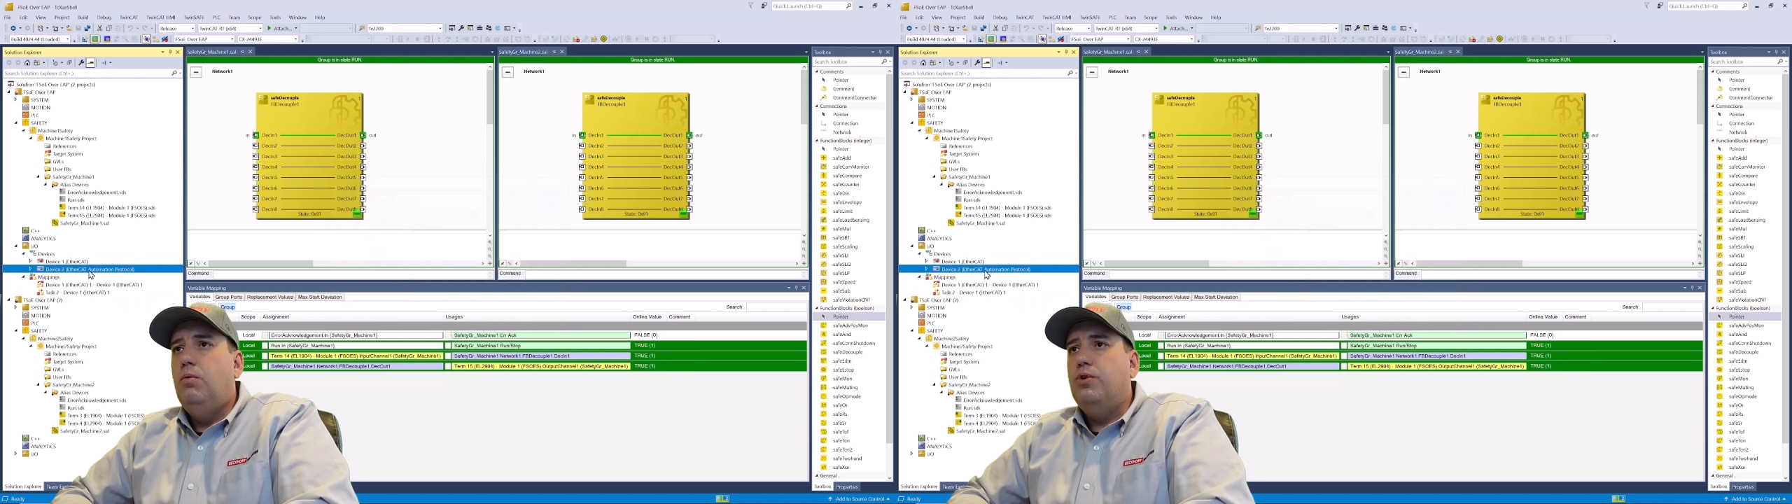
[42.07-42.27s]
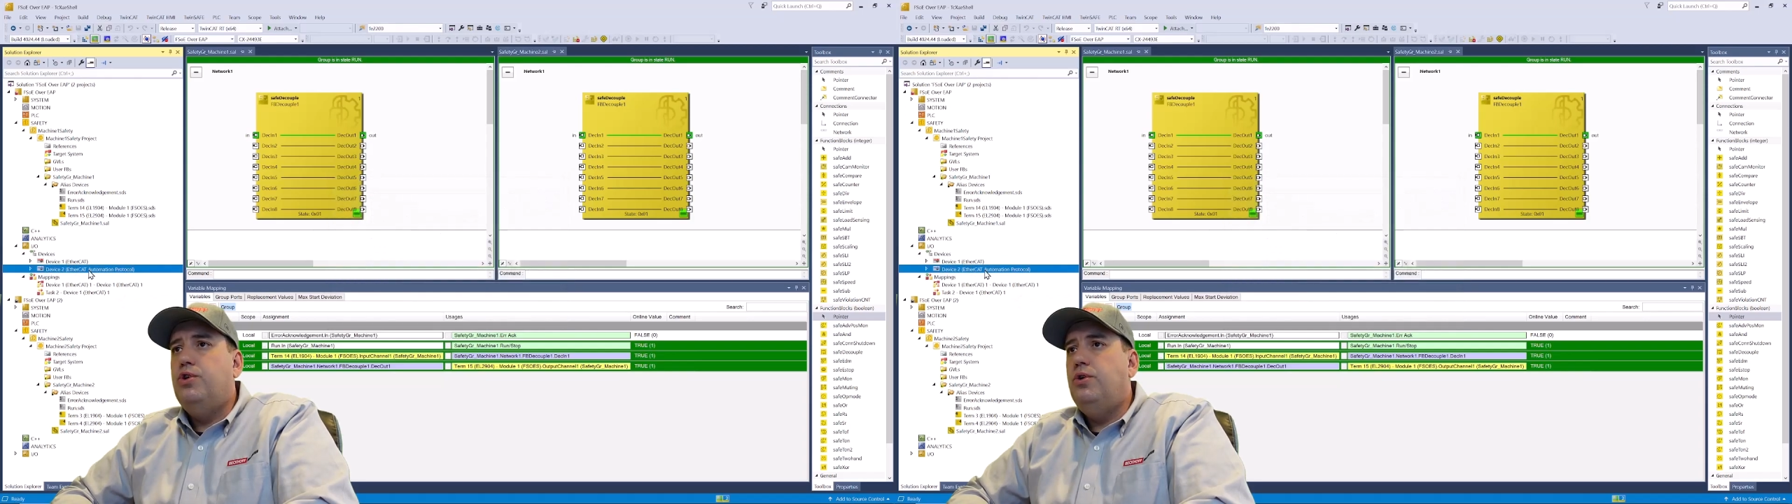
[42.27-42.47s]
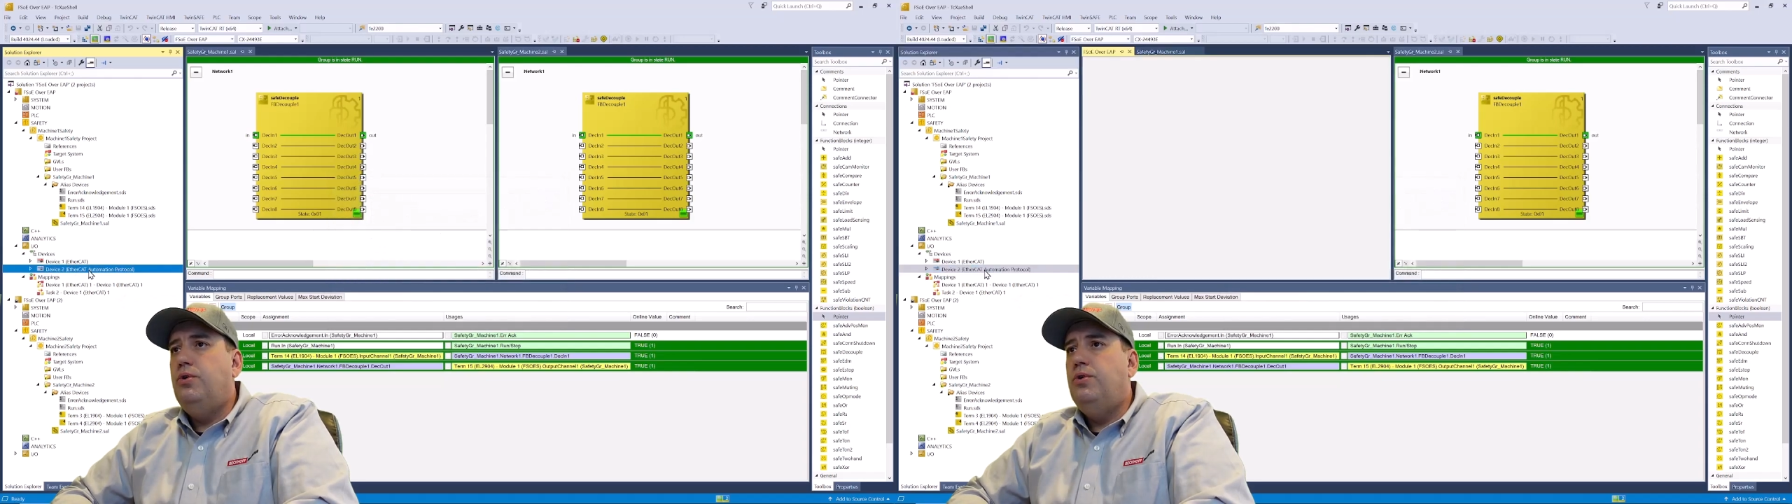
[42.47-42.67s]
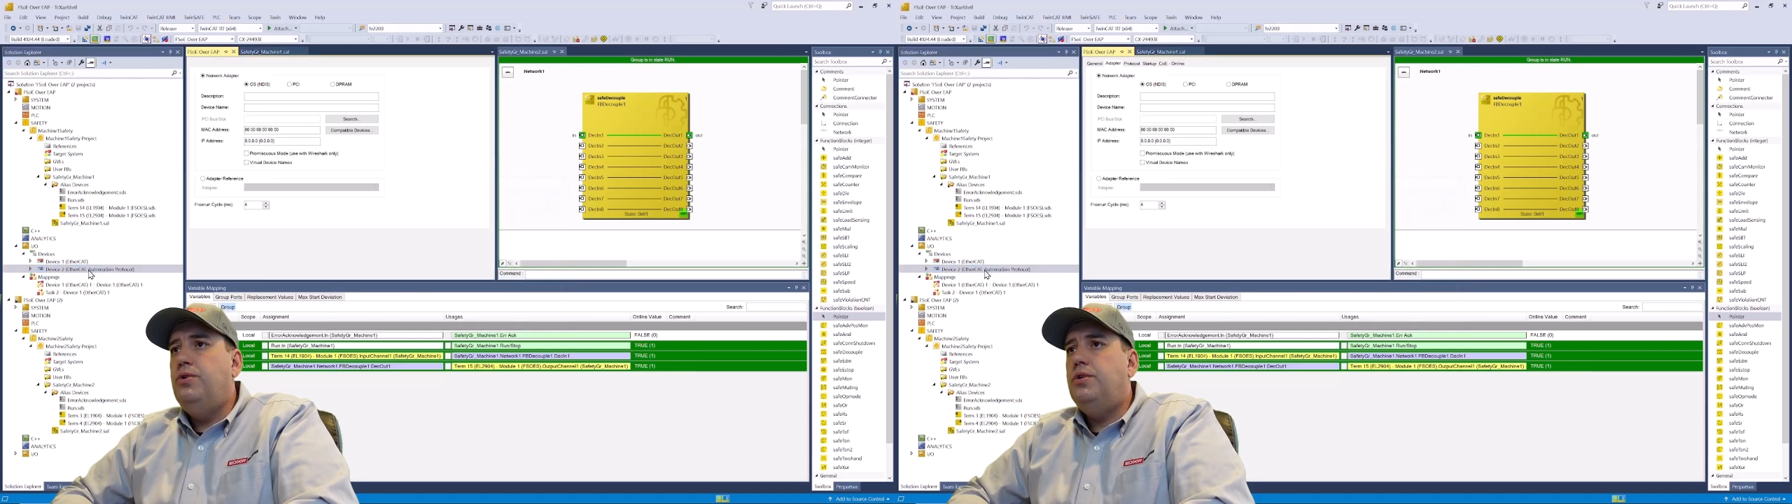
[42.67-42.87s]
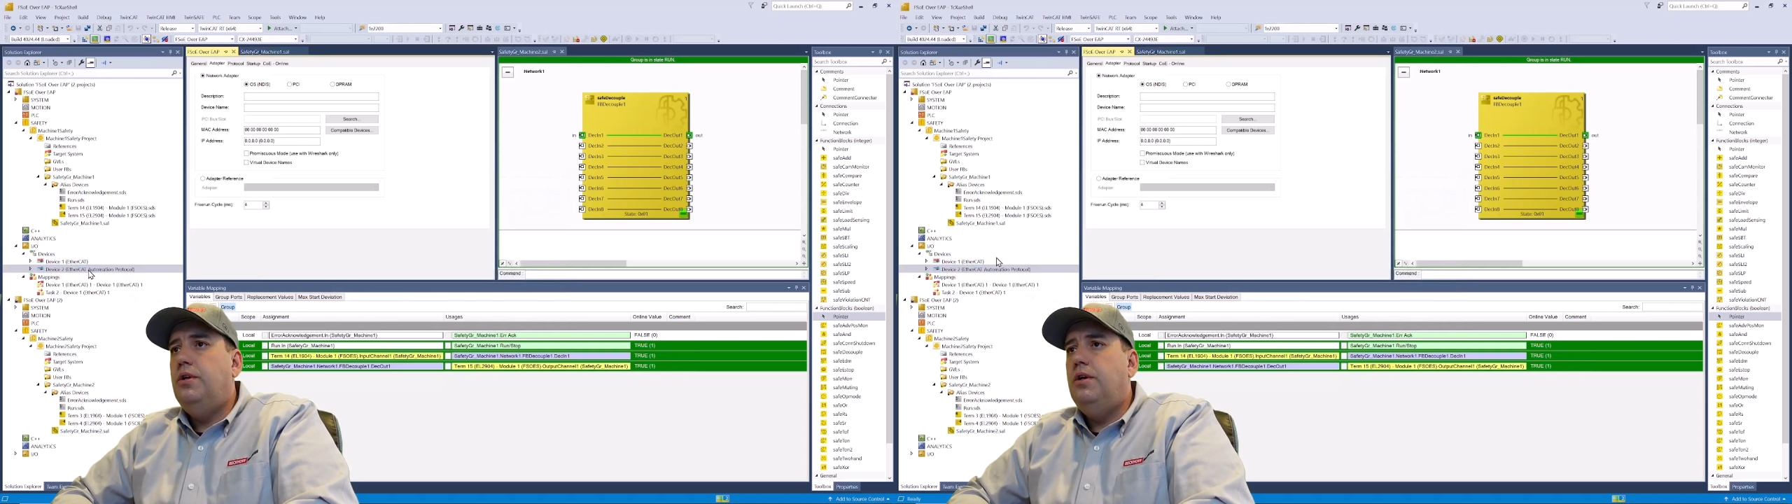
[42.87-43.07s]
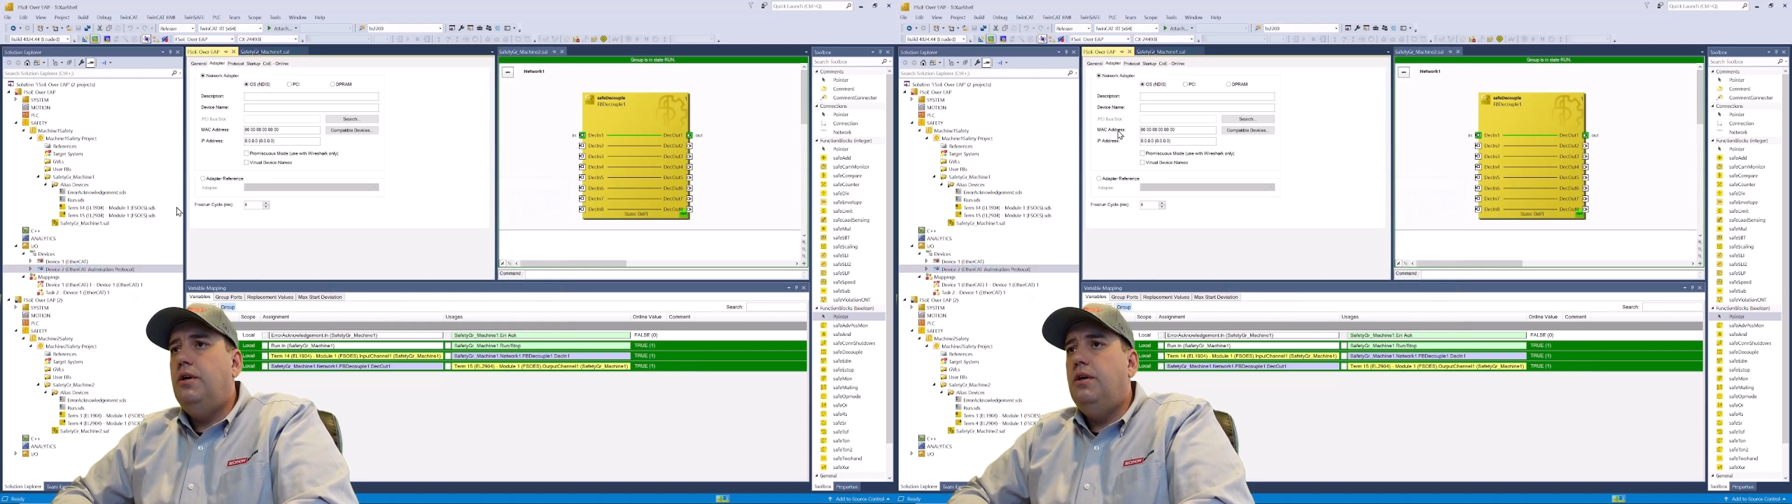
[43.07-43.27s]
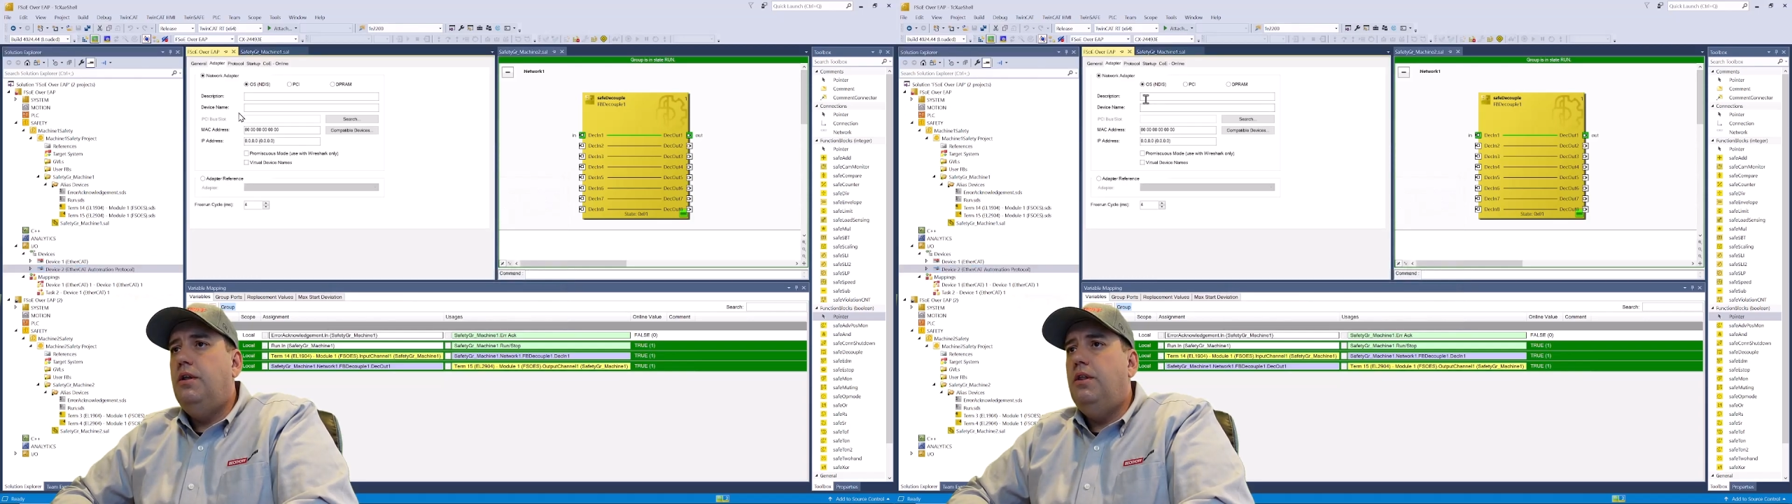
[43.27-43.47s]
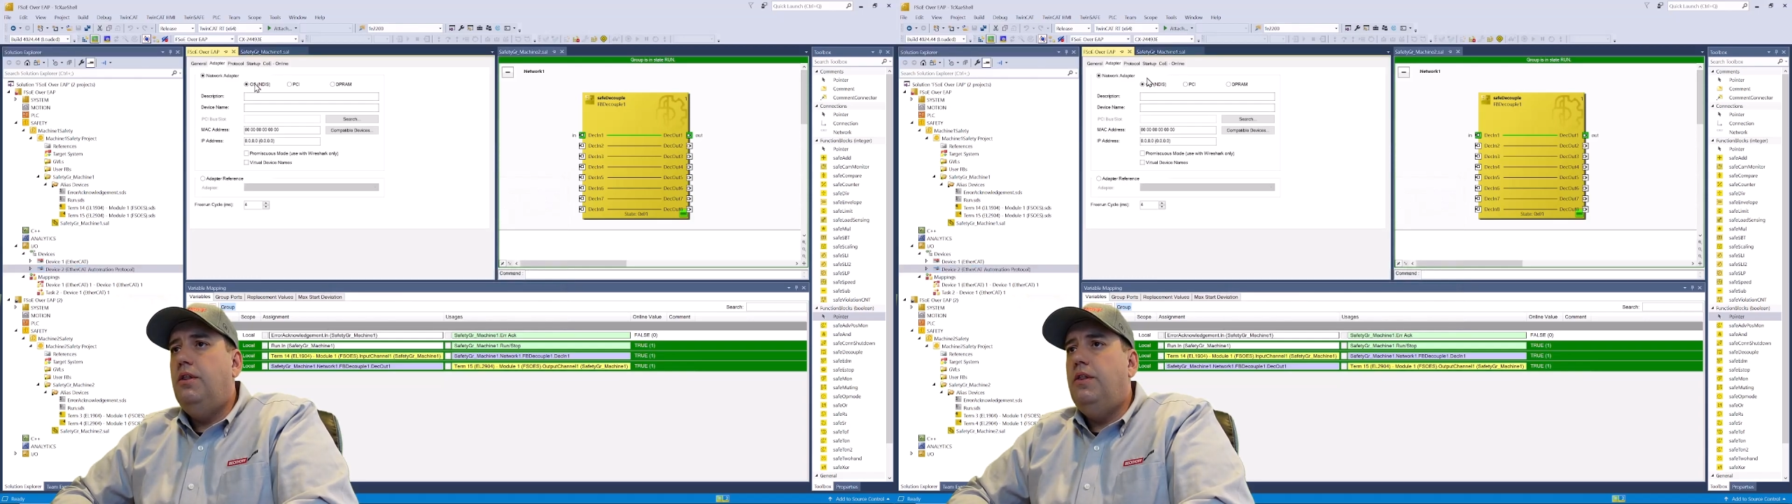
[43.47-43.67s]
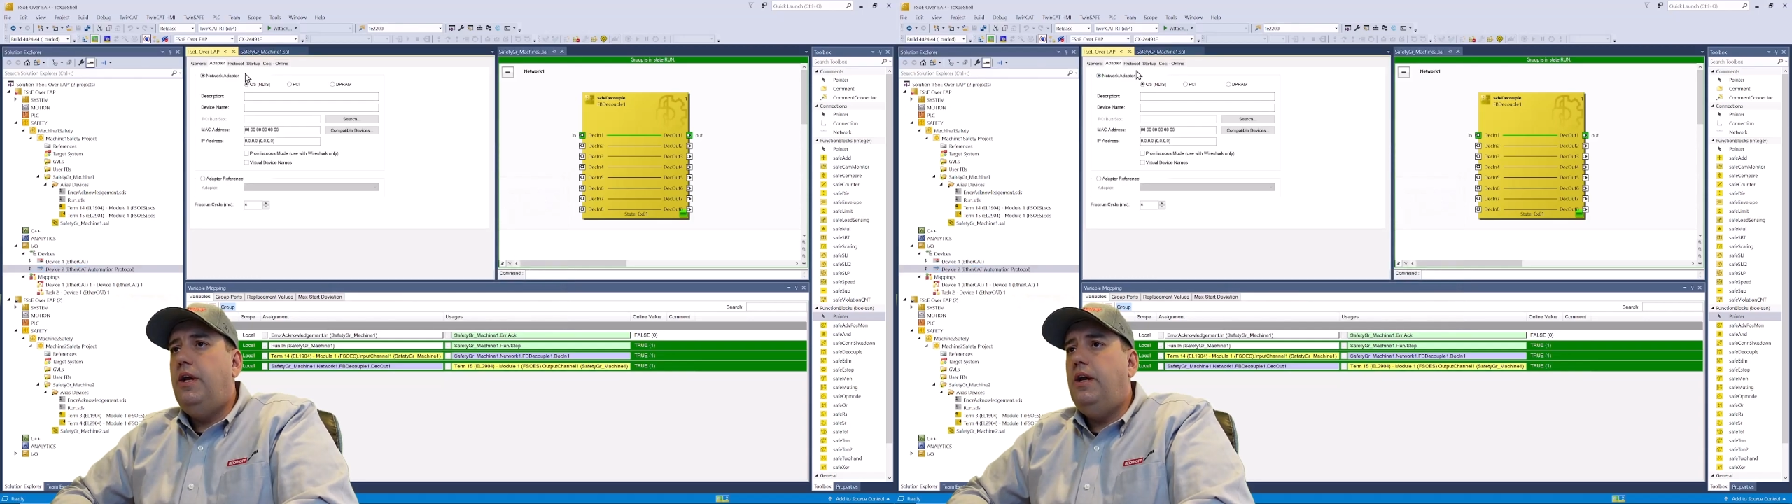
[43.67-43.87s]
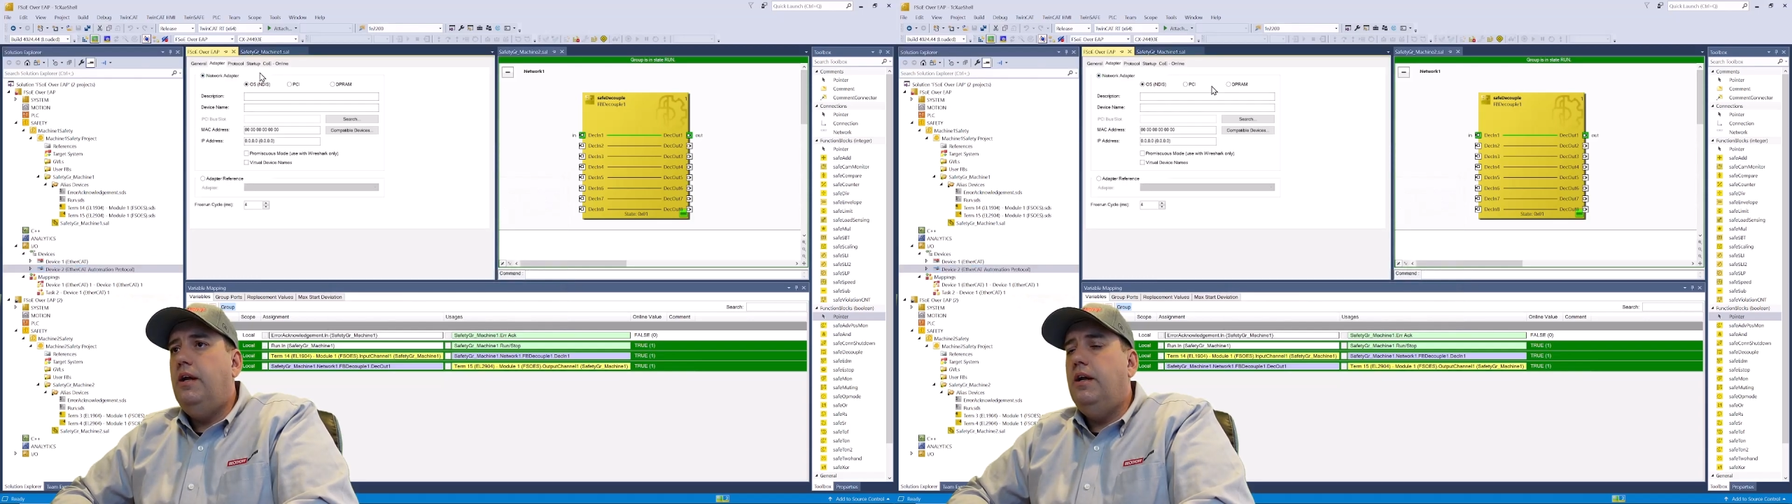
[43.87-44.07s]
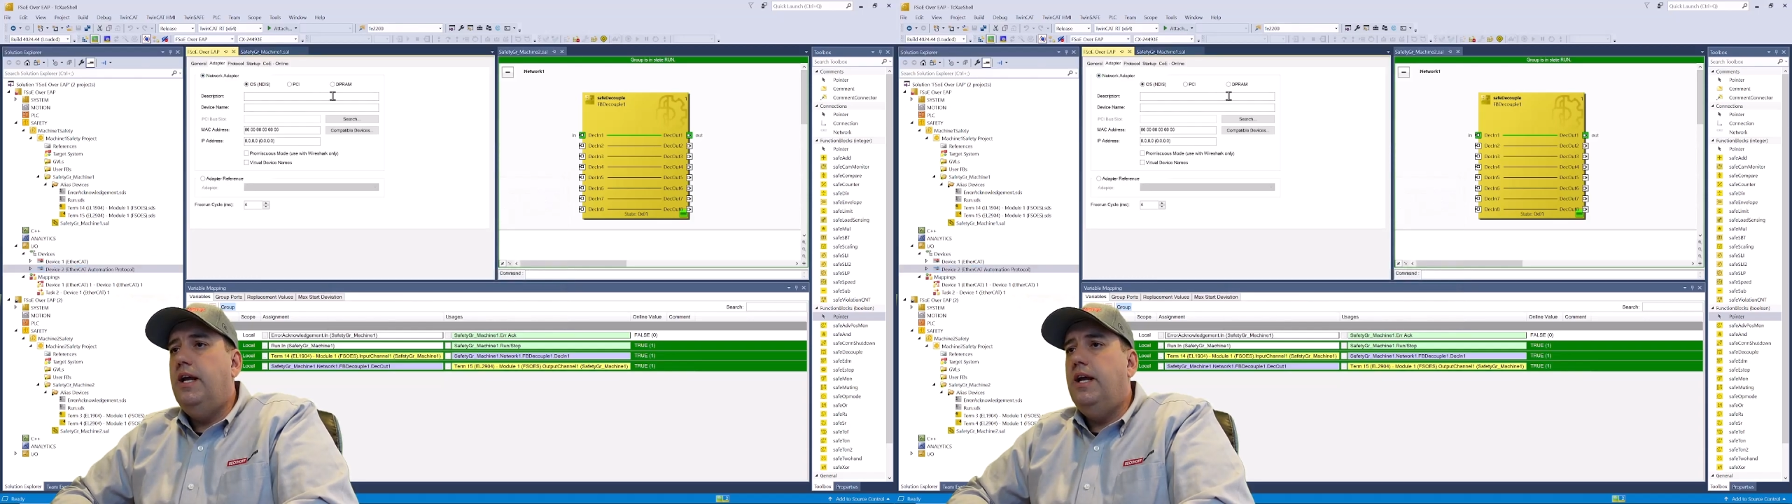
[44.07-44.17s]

We'll choose the